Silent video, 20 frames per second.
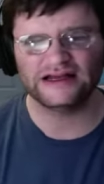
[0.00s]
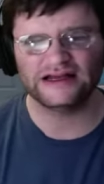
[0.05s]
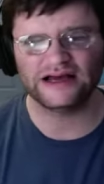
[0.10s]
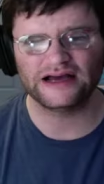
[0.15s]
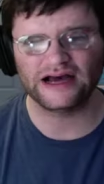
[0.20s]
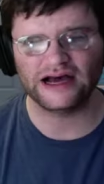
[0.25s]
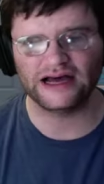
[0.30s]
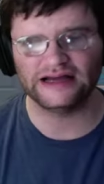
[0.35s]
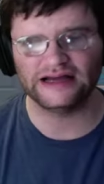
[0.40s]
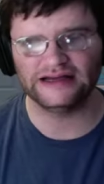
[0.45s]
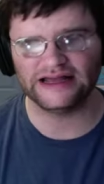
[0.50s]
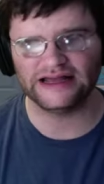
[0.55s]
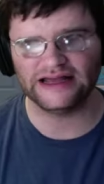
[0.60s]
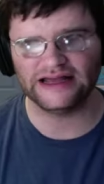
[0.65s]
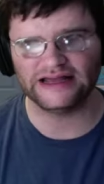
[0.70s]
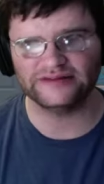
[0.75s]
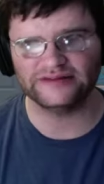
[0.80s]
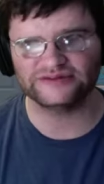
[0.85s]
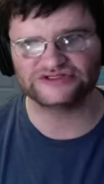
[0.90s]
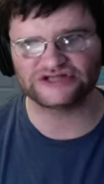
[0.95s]
uh,
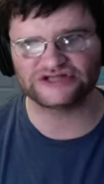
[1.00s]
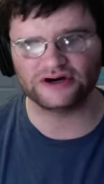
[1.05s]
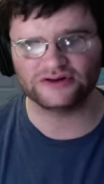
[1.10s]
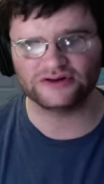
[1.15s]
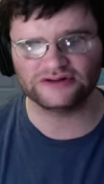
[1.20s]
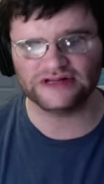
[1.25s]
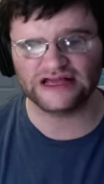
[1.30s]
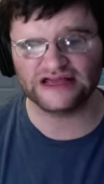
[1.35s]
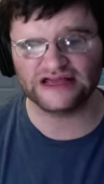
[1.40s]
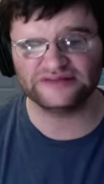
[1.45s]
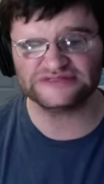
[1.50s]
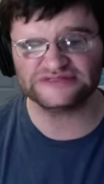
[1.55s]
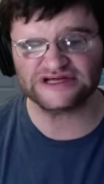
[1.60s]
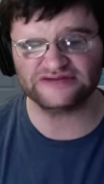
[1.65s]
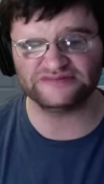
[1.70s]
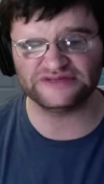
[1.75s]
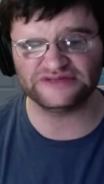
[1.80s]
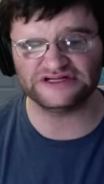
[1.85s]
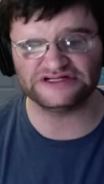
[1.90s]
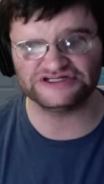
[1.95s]
names, all names
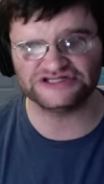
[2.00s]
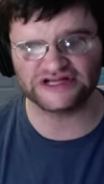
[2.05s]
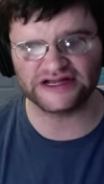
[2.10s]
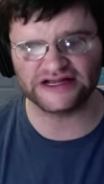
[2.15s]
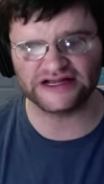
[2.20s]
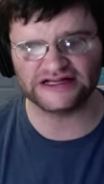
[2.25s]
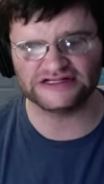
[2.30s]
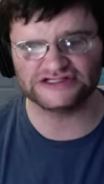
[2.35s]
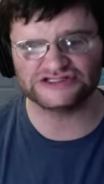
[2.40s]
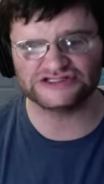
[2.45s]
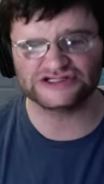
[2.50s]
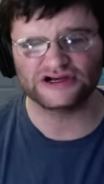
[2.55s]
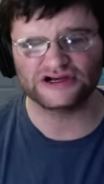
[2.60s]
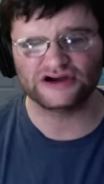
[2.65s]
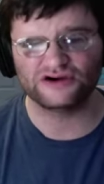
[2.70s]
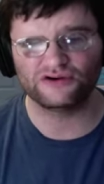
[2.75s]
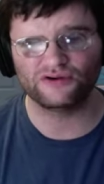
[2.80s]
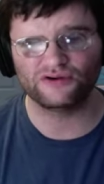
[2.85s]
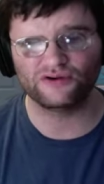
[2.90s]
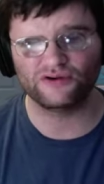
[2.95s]
have been changed
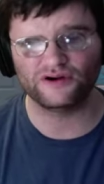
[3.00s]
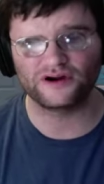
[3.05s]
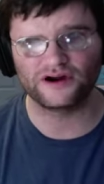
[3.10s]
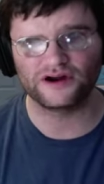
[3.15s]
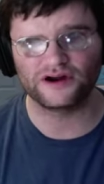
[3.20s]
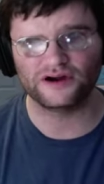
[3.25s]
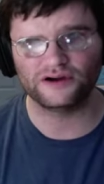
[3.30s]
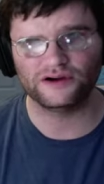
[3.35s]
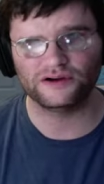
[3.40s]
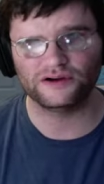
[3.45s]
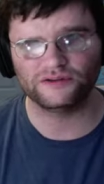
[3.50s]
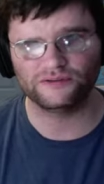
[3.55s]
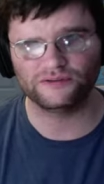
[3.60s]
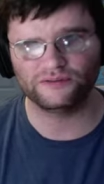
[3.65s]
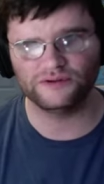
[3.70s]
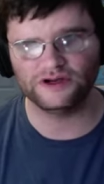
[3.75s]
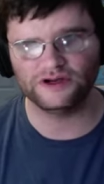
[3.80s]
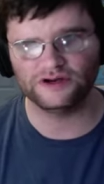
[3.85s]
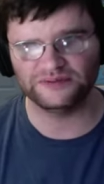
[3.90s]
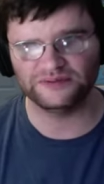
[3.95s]
or
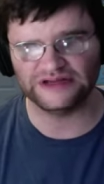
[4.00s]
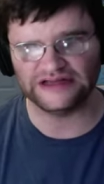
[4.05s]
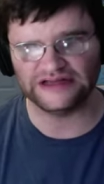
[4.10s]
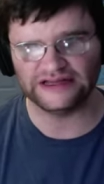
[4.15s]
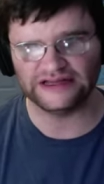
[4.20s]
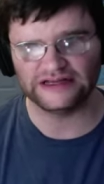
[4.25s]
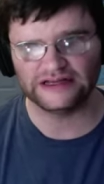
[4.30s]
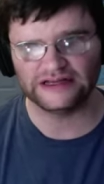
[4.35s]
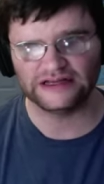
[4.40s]
will be